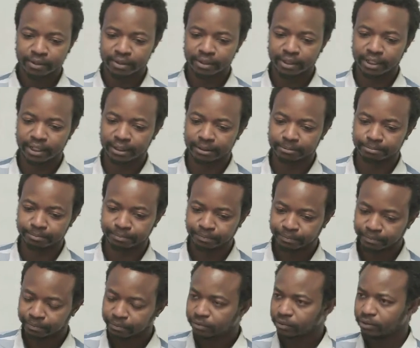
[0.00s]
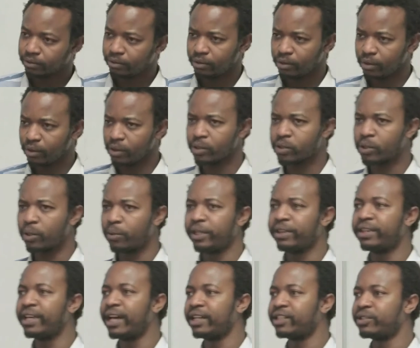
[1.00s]
Um, so
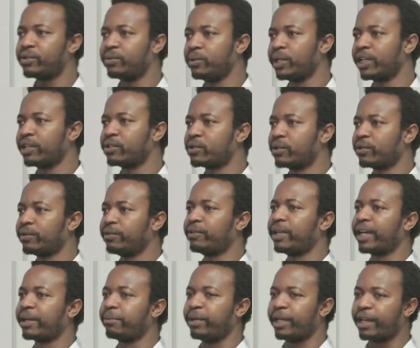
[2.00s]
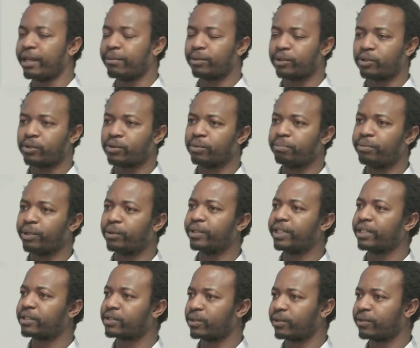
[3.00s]
with that, we can sort of like be able to build
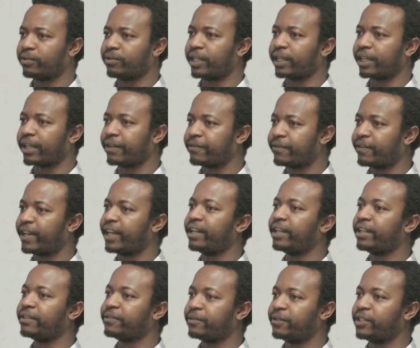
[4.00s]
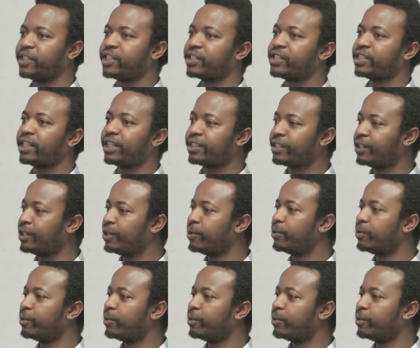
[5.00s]
a sort of like a finite feature set.